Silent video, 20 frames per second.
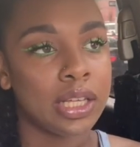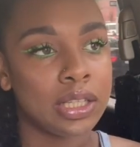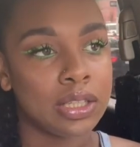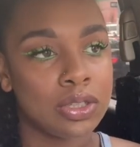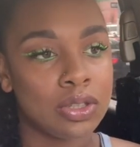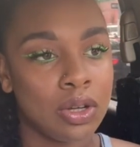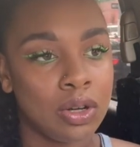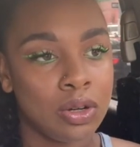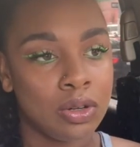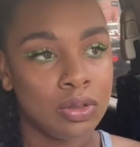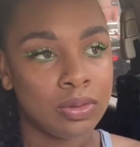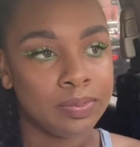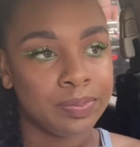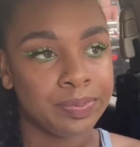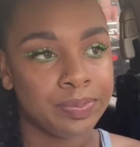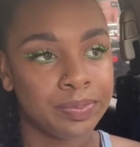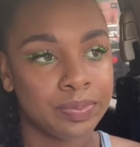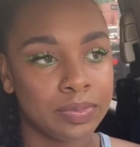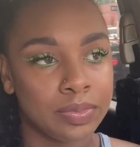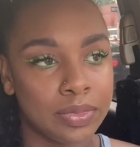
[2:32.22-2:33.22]
So
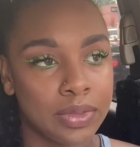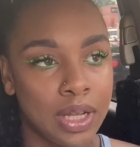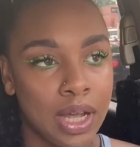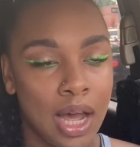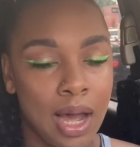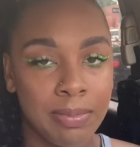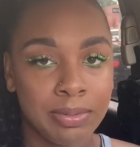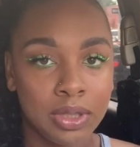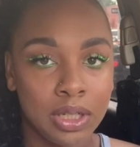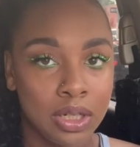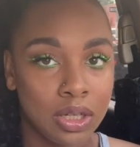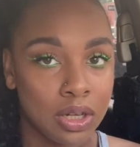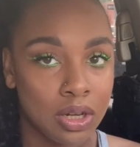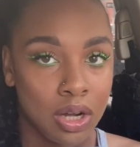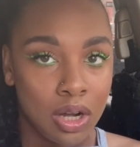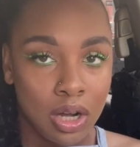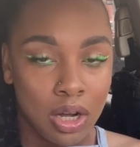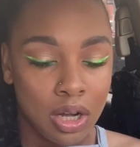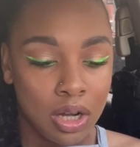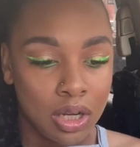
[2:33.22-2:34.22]
hopped in the
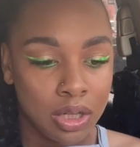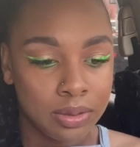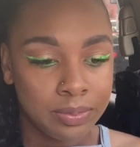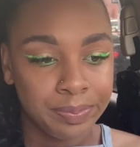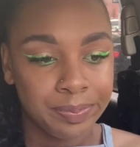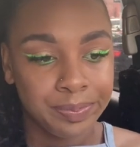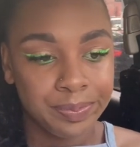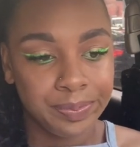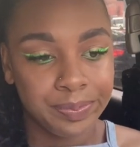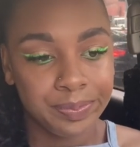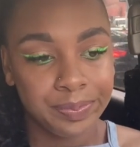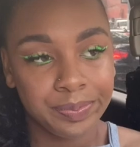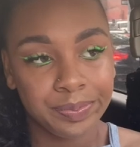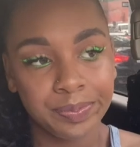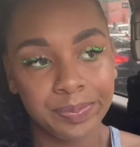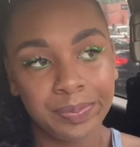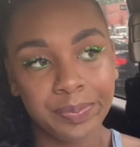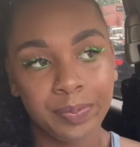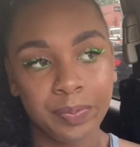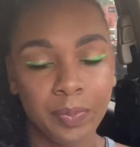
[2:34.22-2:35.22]
car.
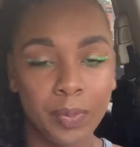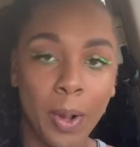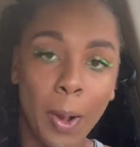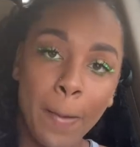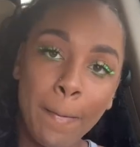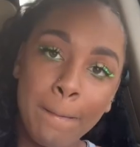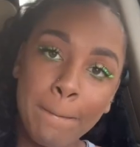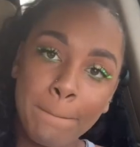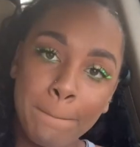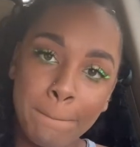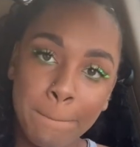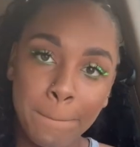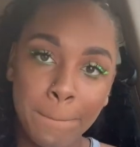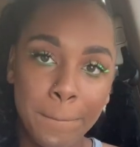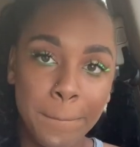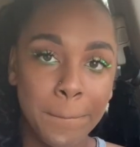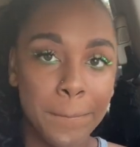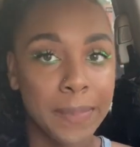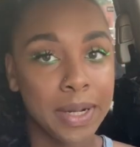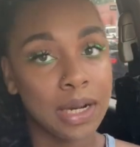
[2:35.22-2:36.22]

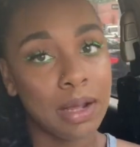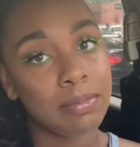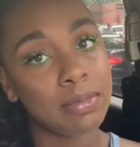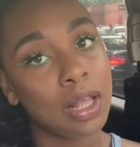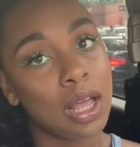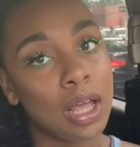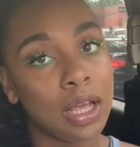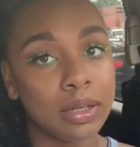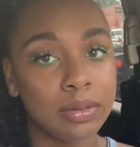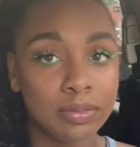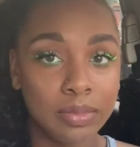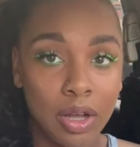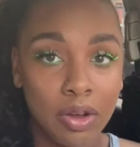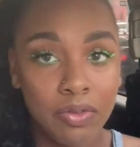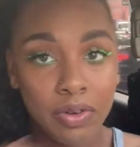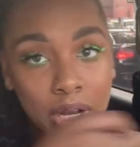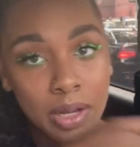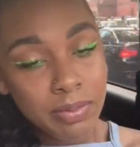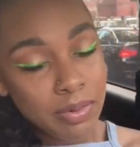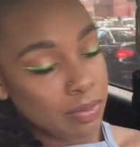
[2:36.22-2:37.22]
And I'm like,
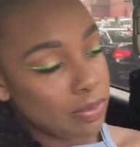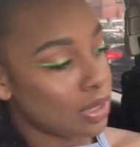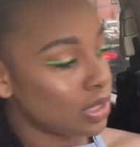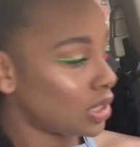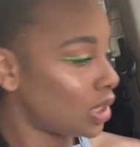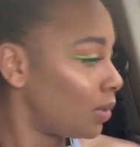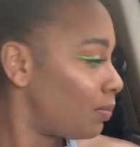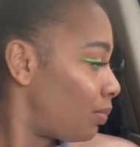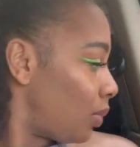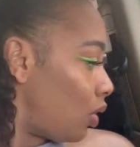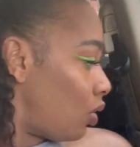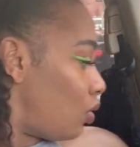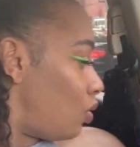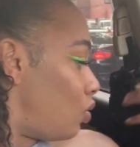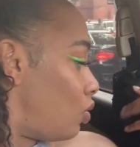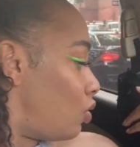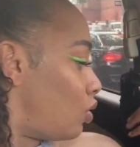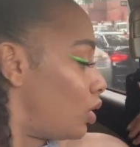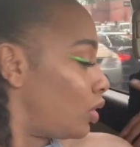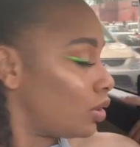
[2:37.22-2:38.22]
"All right, put my seatbelt
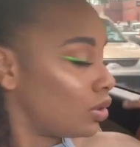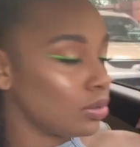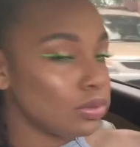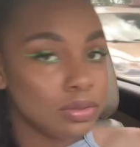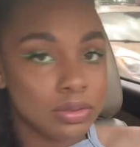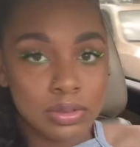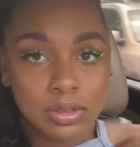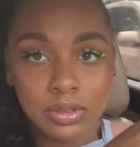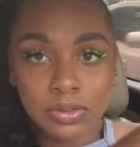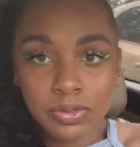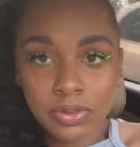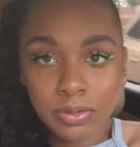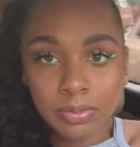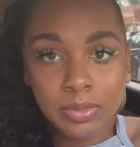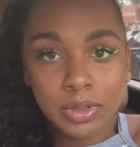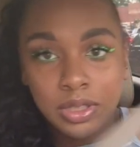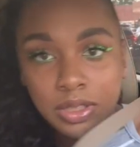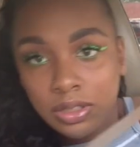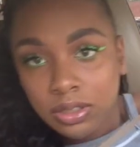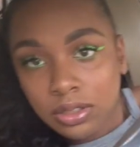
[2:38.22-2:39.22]
on.
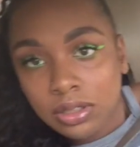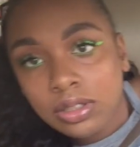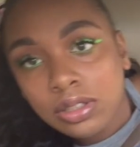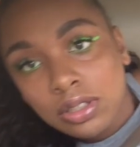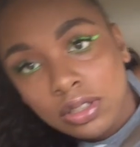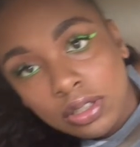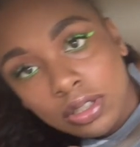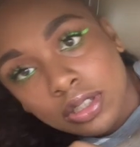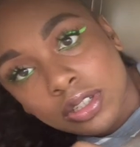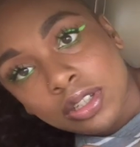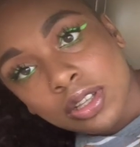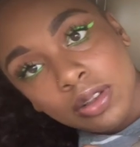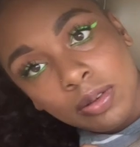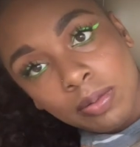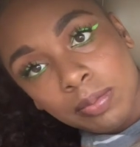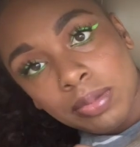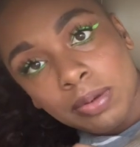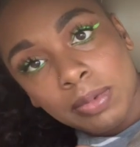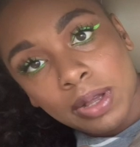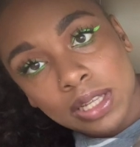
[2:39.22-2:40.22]
Boom.
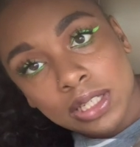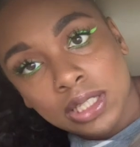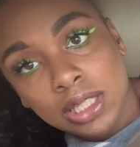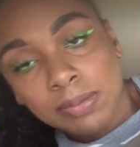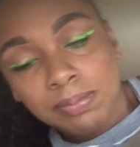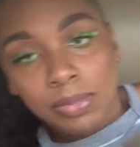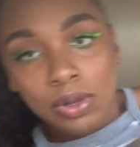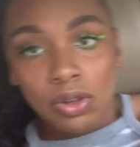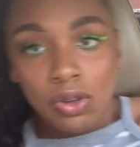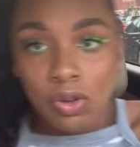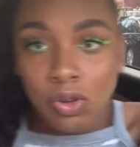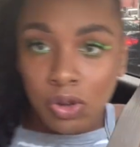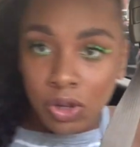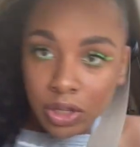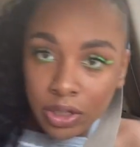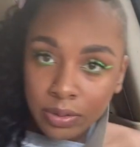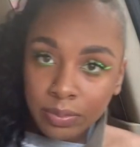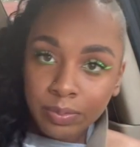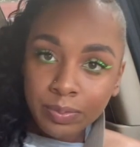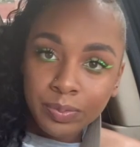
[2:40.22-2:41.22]
Put my seatbelt
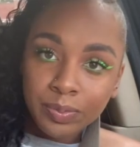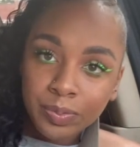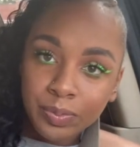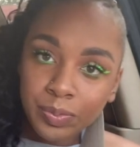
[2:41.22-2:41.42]
on.